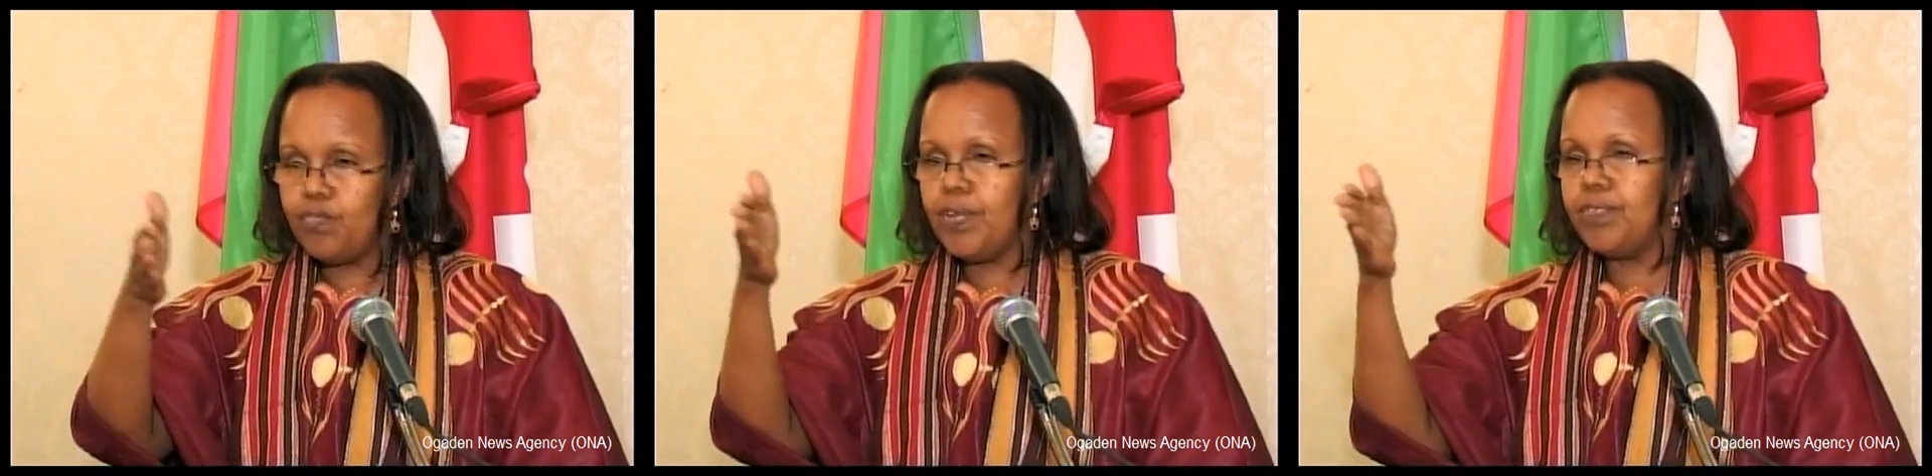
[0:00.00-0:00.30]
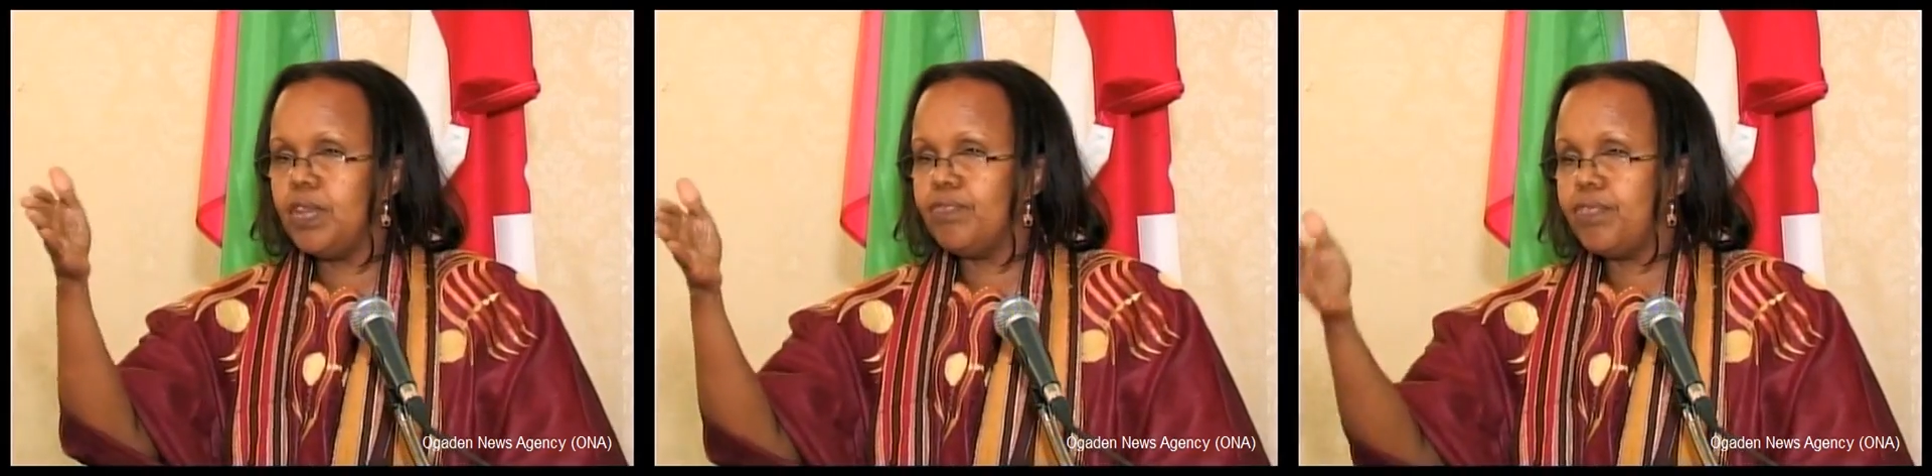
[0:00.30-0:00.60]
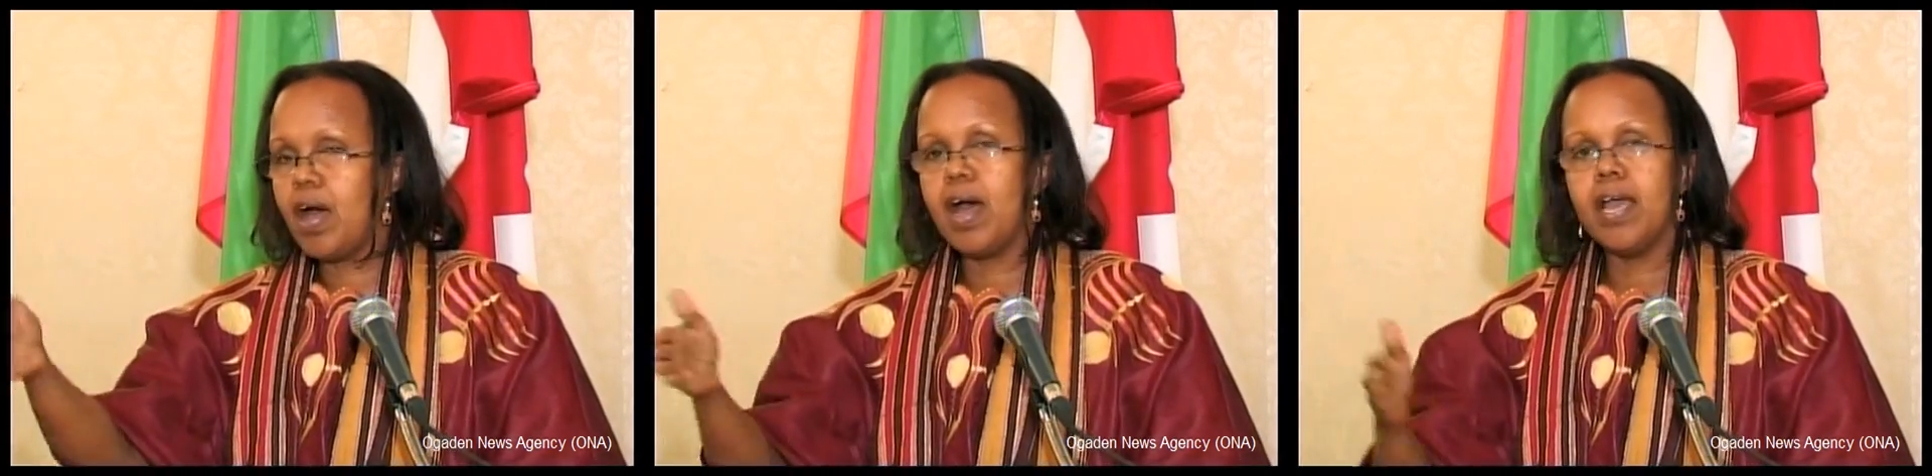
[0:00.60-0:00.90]

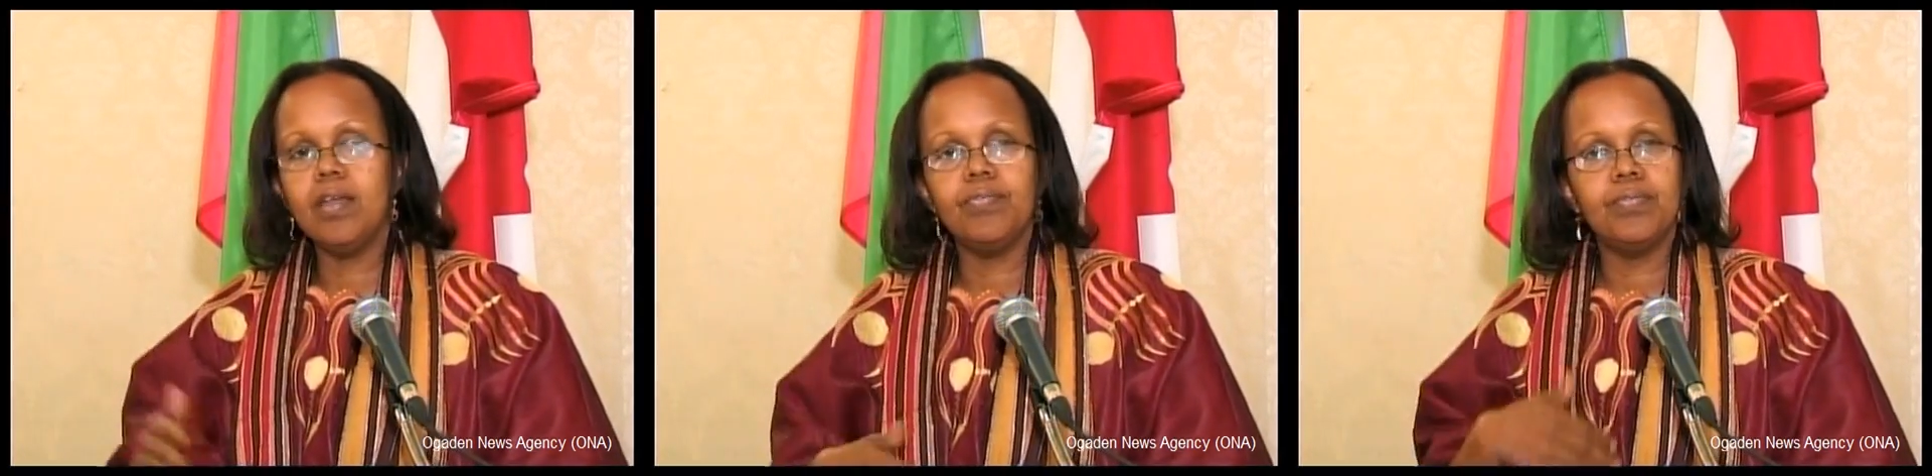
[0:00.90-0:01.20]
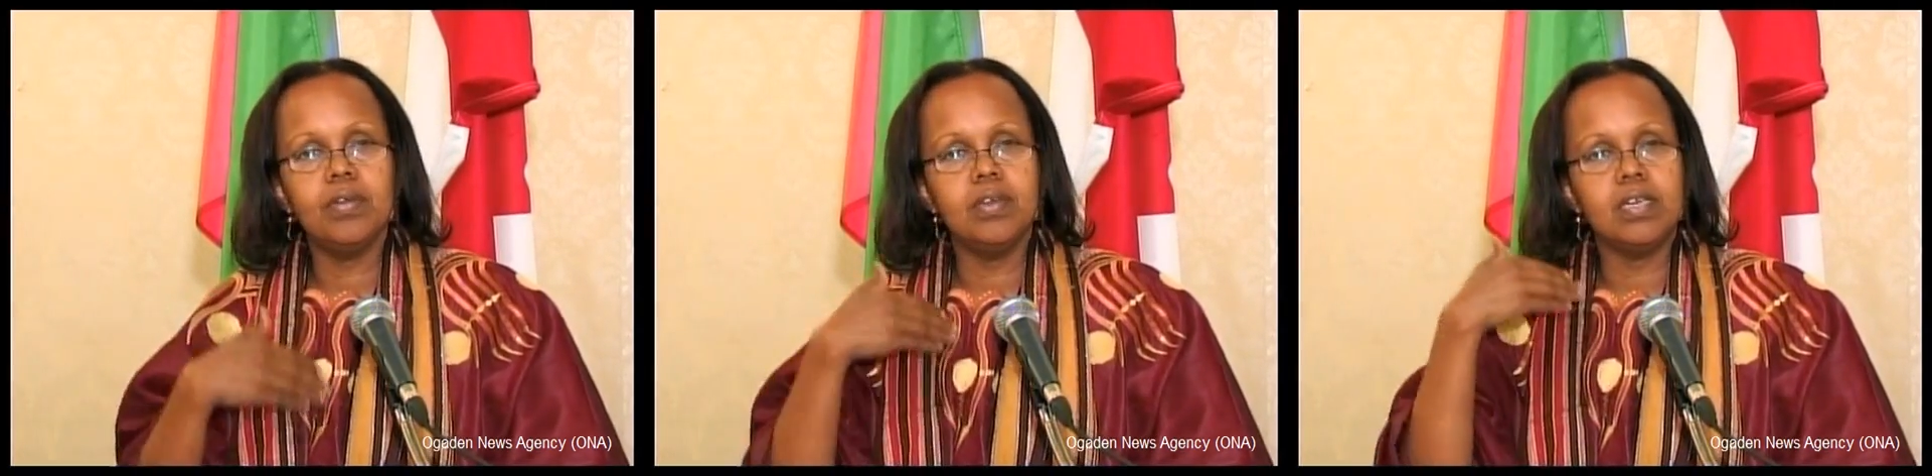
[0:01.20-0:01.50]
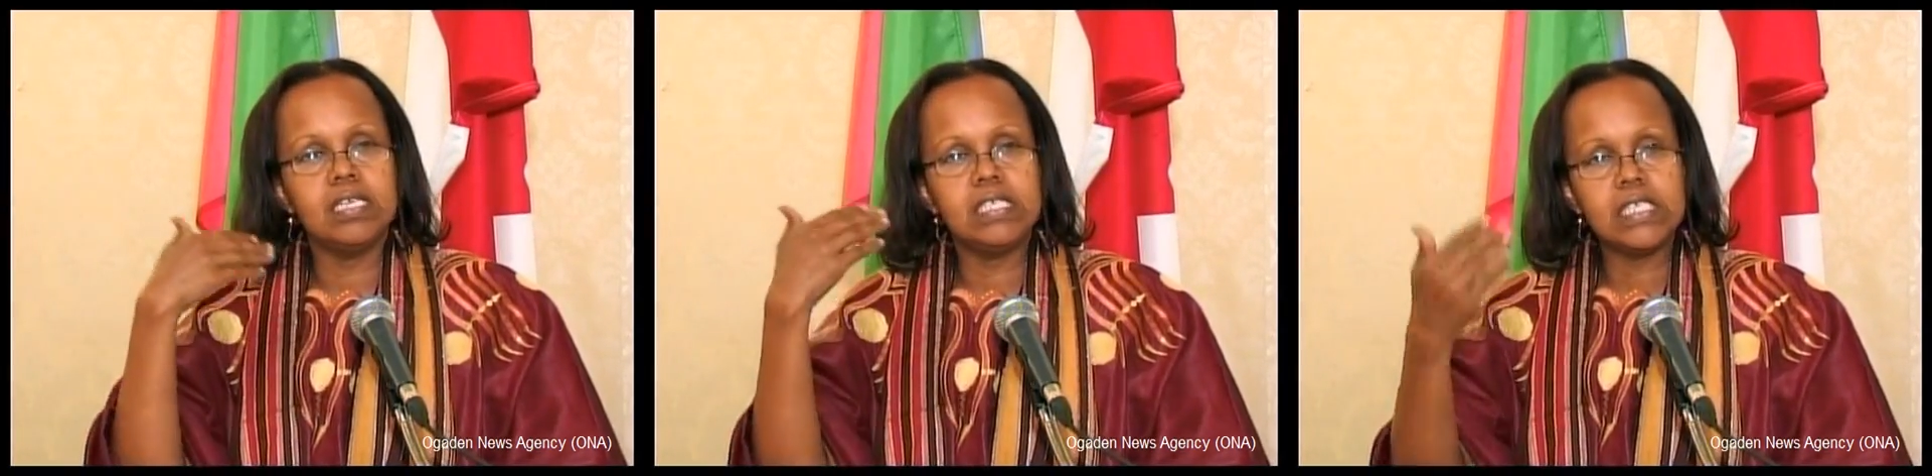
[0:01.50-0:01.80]
55,
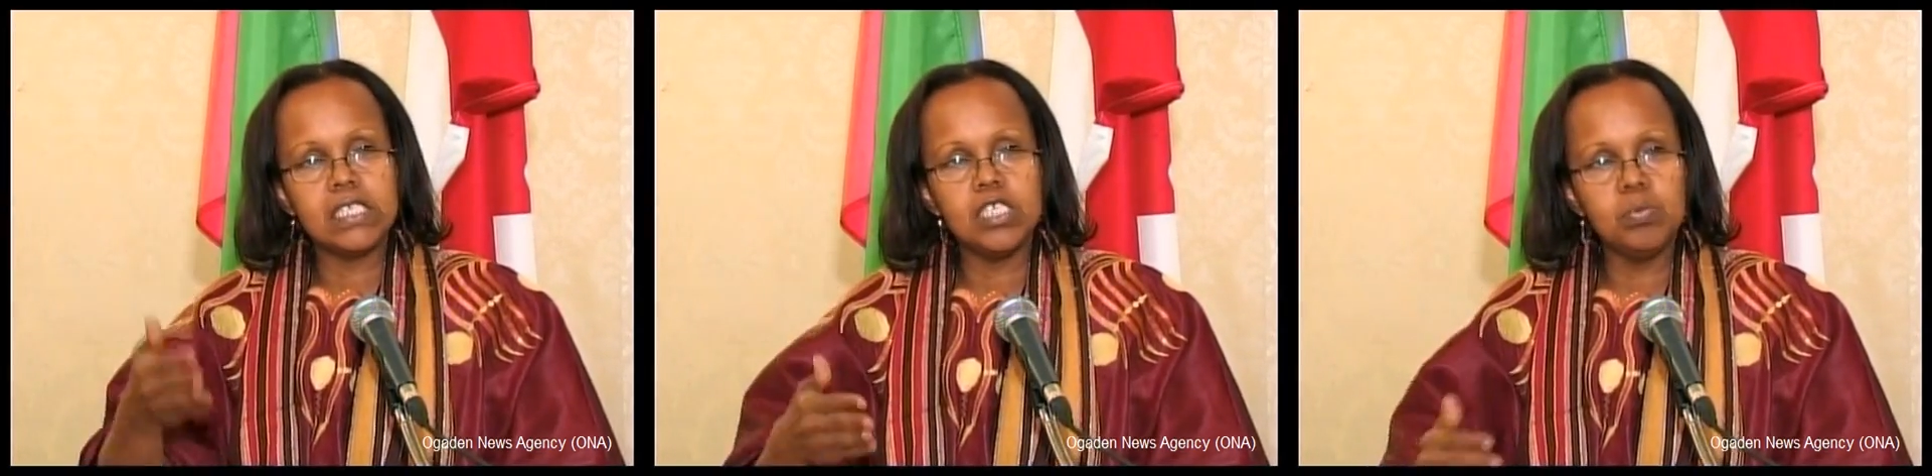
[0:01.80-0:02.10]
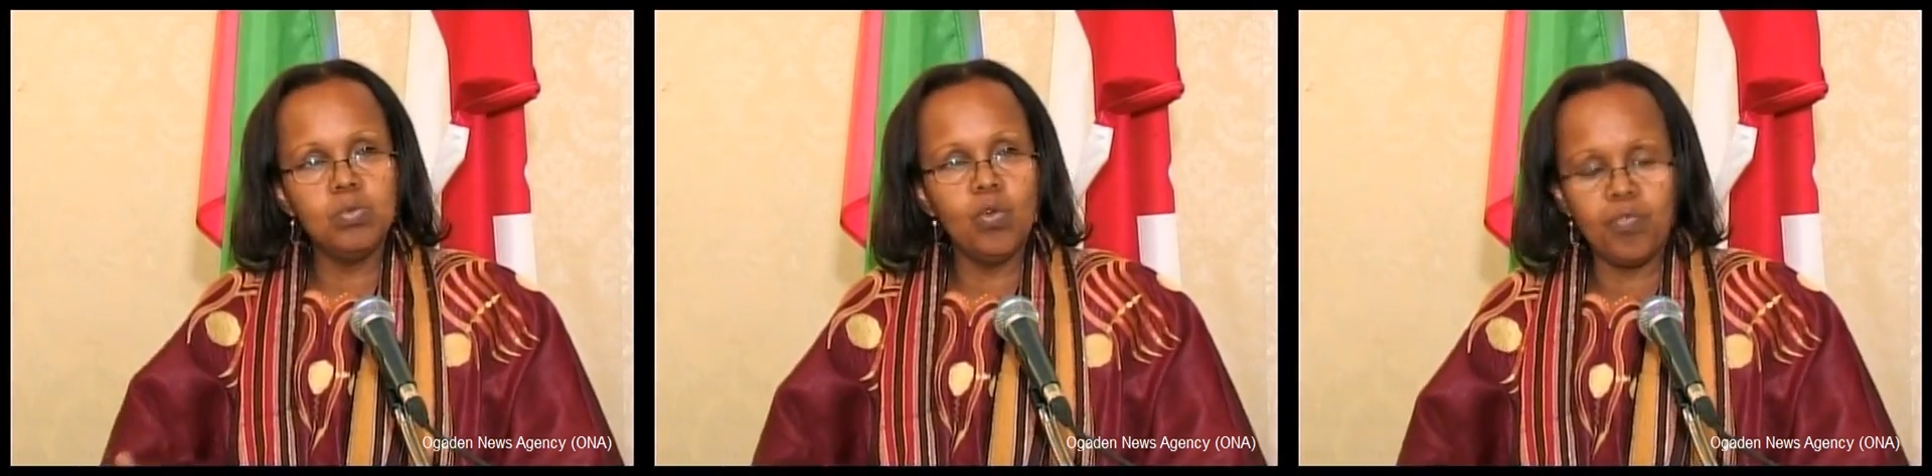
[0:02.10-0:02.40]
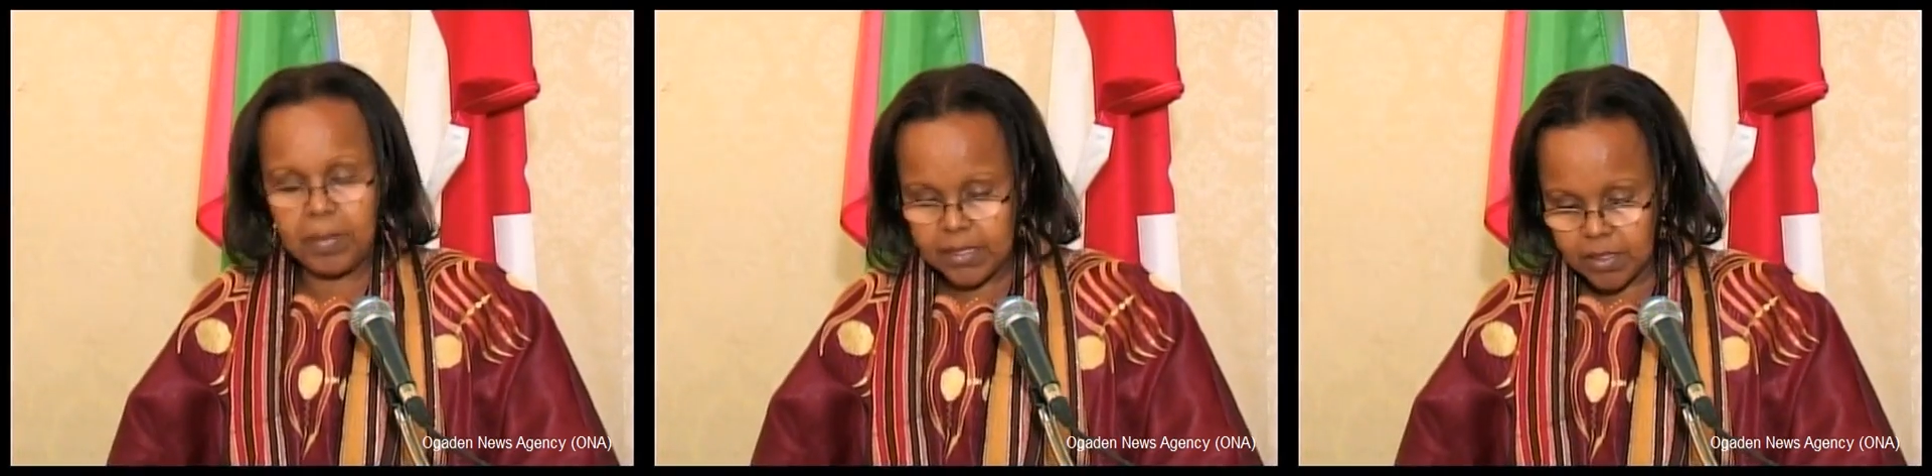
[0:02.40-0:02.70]
resistance
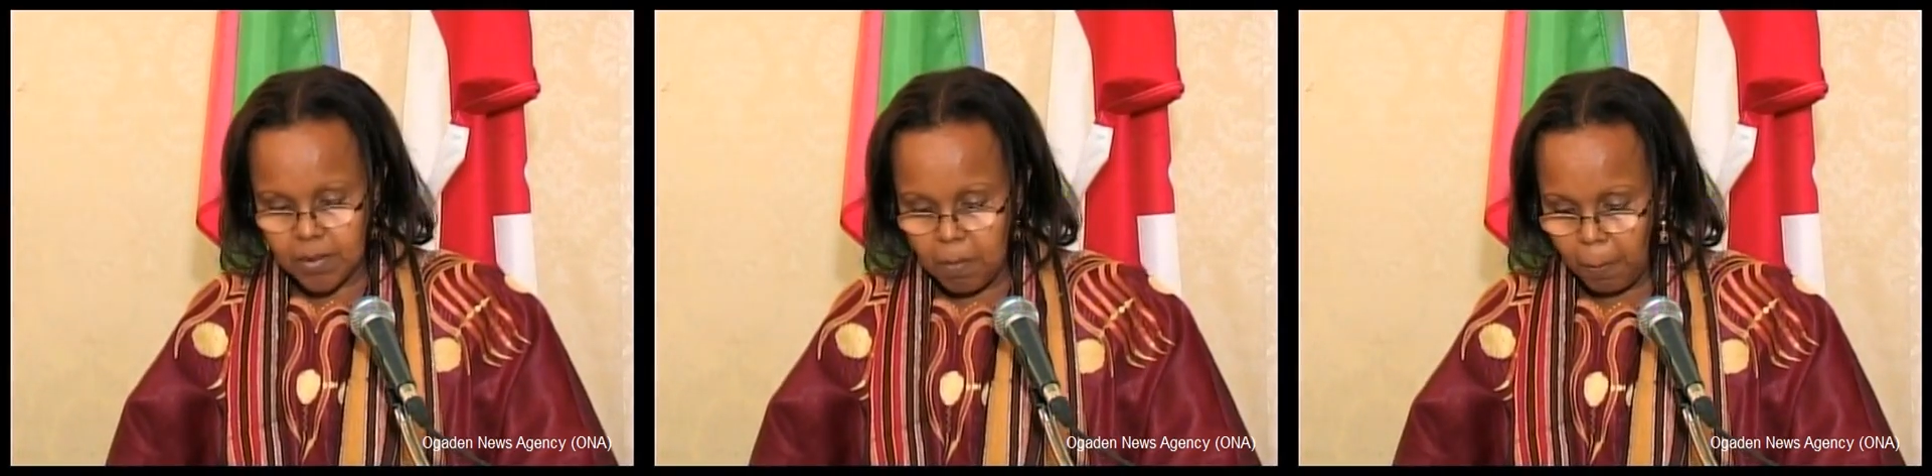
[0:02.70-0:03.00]
movement